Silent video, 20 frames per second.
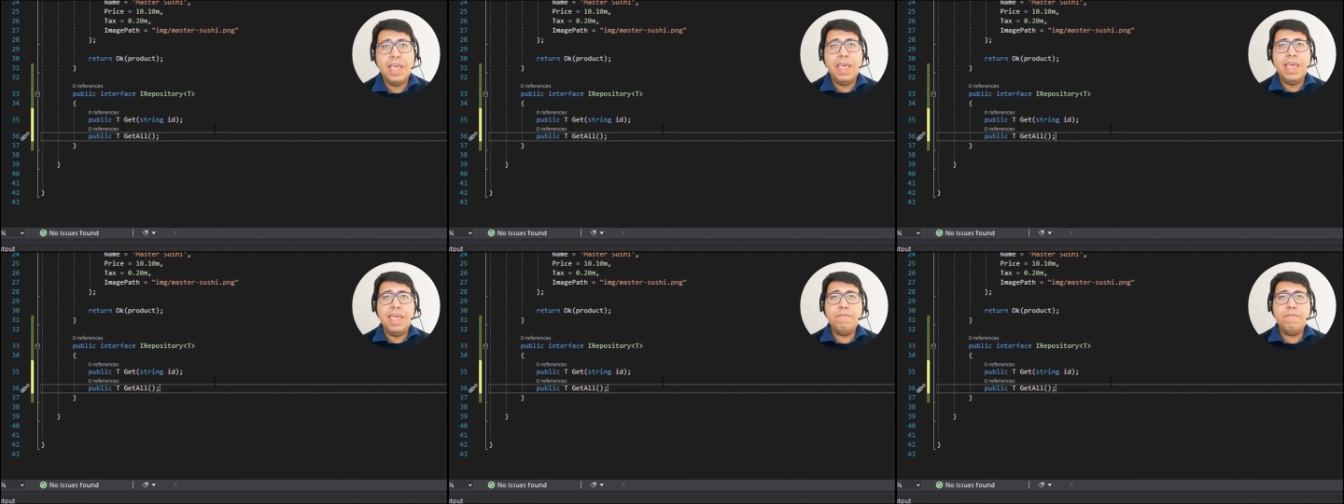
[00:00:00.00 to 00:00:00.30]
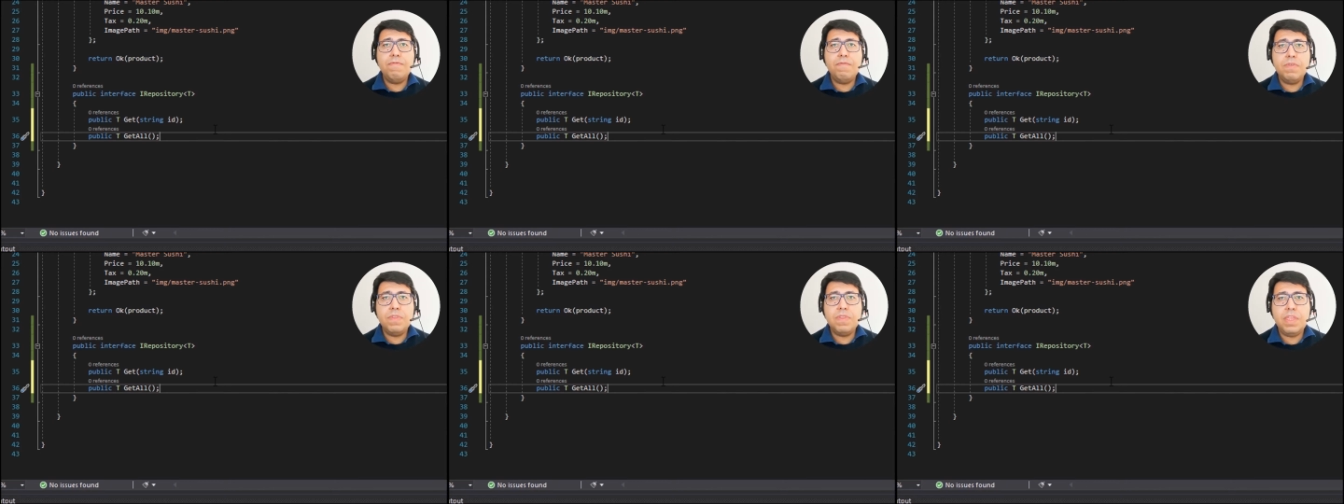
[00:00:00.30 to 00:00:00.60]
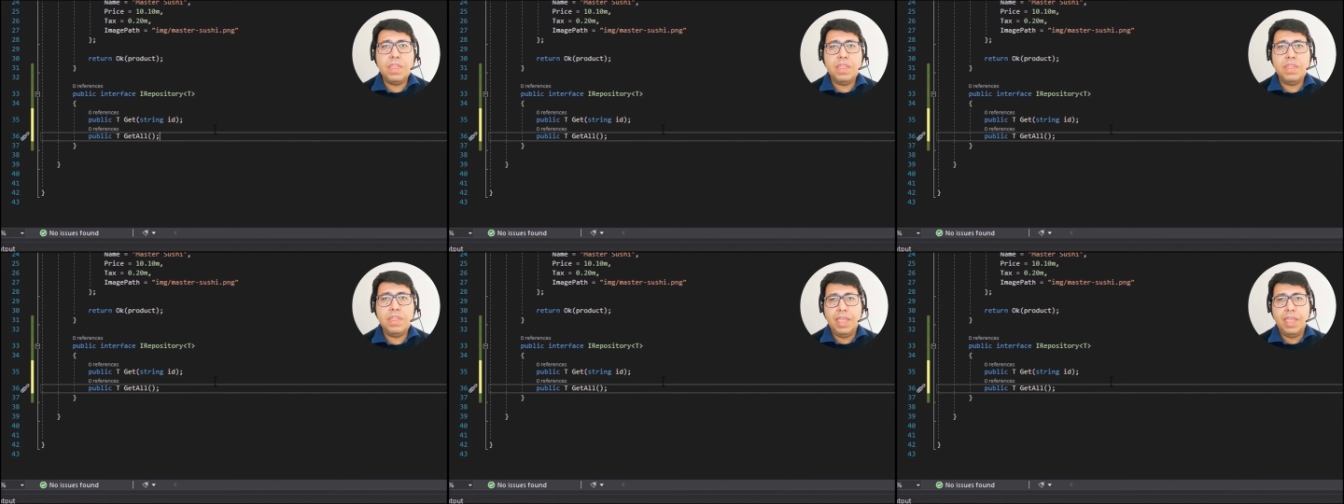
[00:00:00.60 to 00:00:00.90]

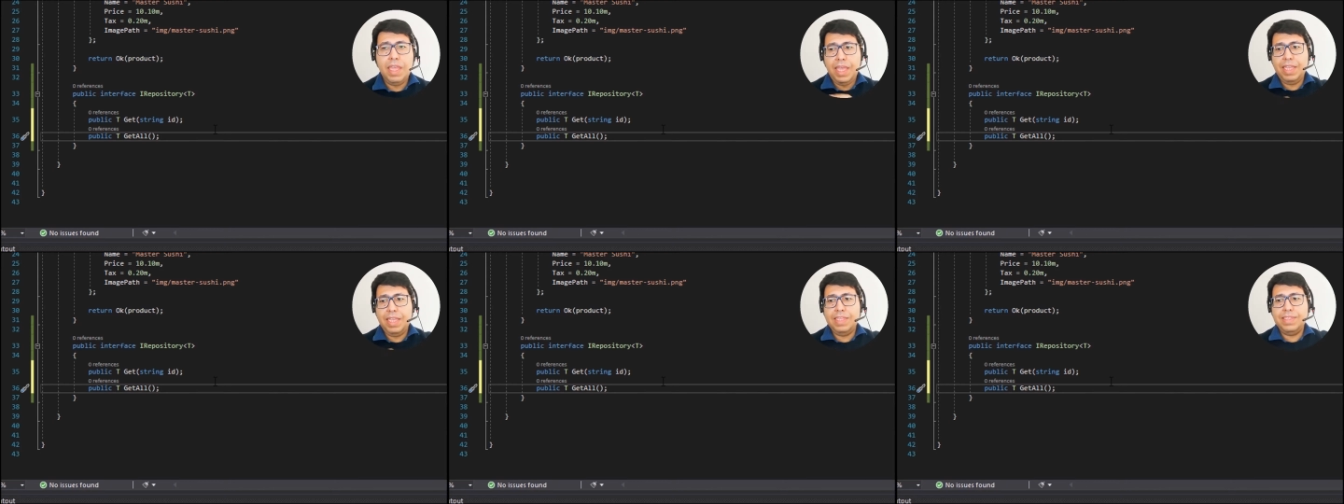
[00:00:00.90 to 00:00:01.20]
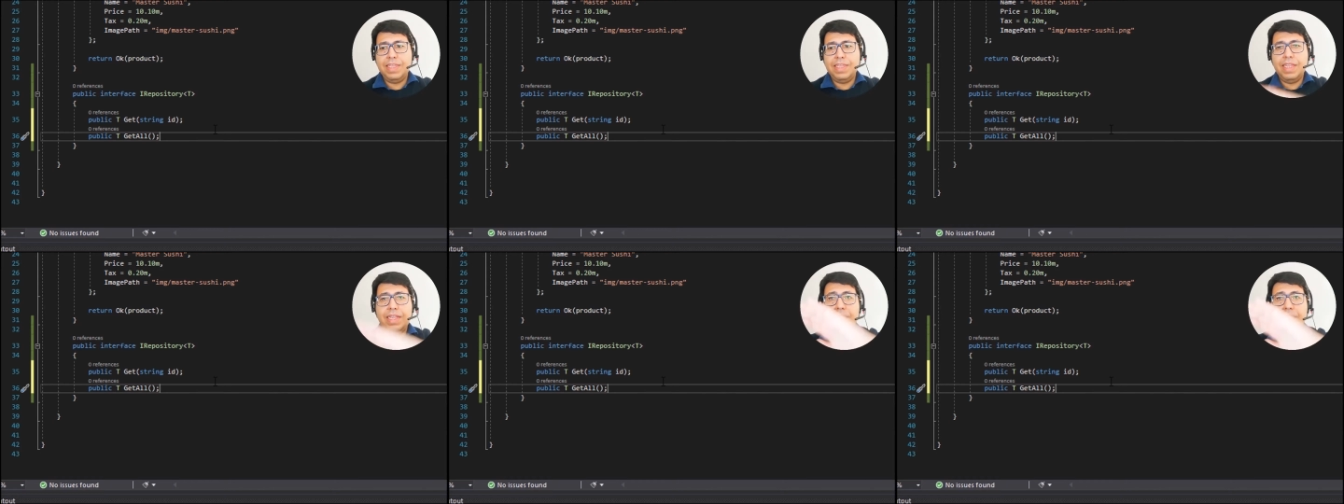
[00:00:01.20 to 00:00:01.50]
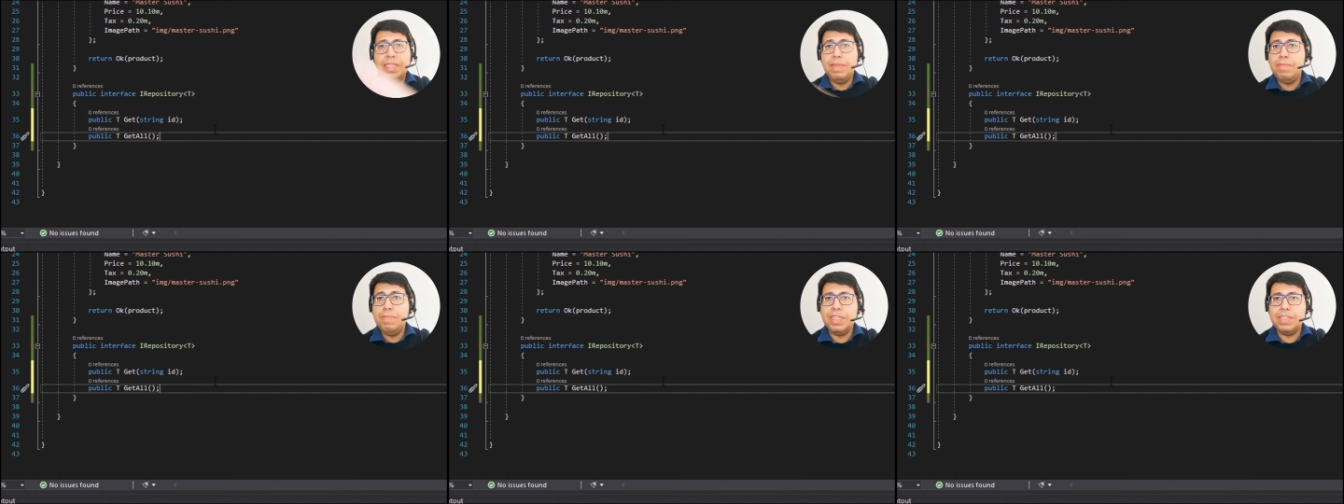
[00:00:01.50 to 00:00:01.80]
everything has a
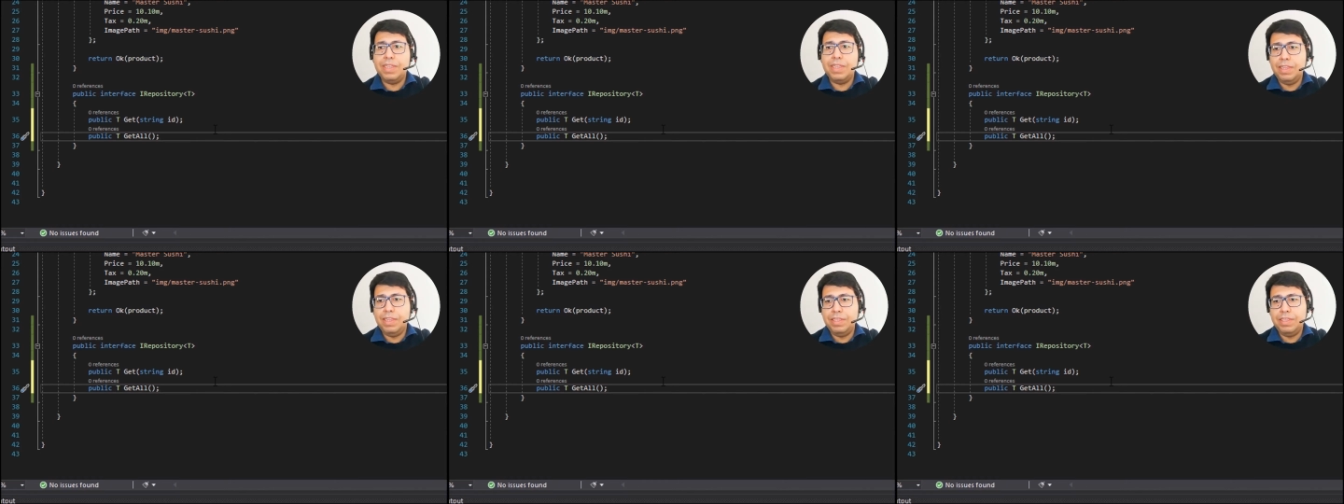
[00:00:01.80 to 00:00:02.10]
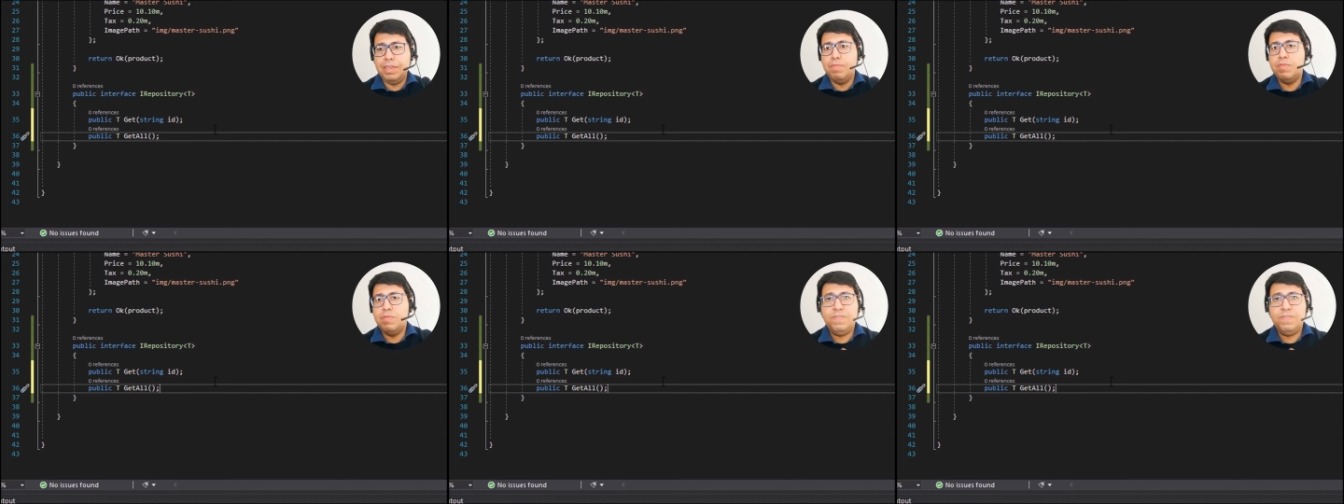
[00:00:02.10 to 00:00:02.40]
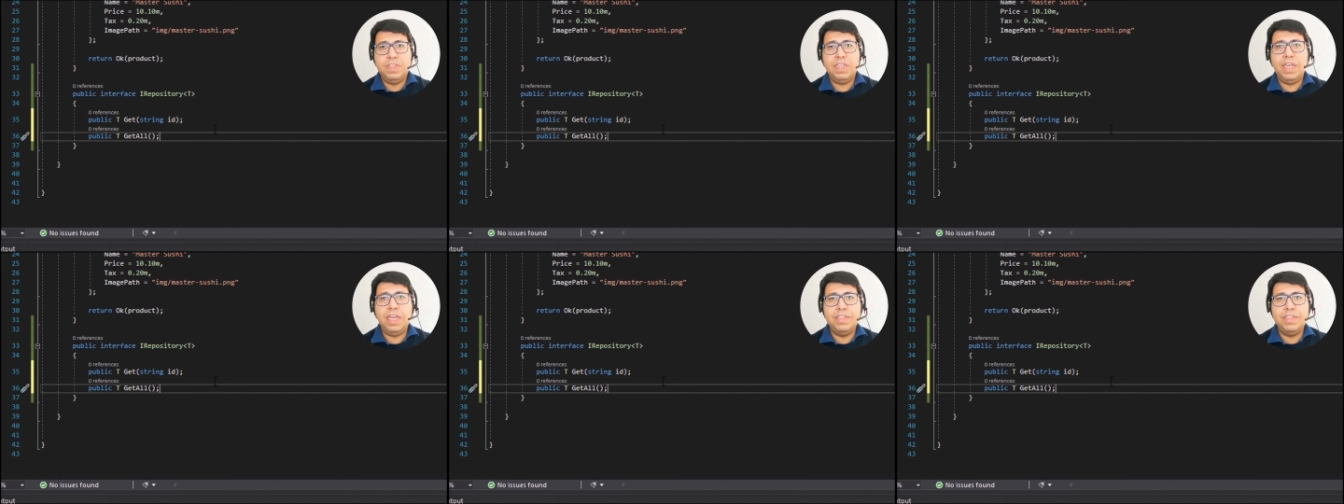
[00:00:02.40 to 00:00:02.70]
limit in terms of
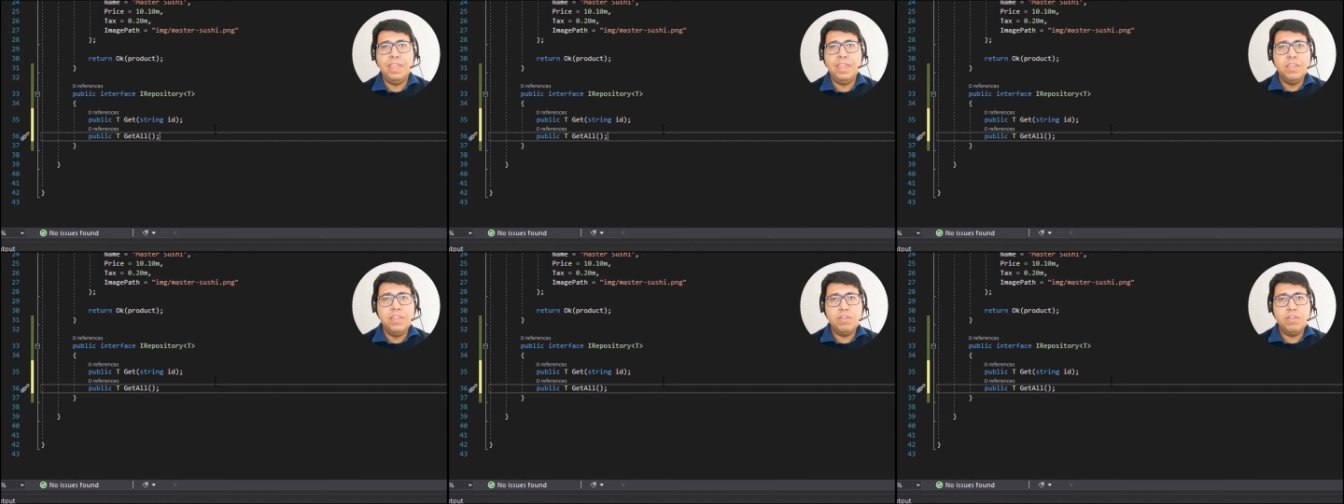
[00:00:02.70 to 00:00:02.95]
size.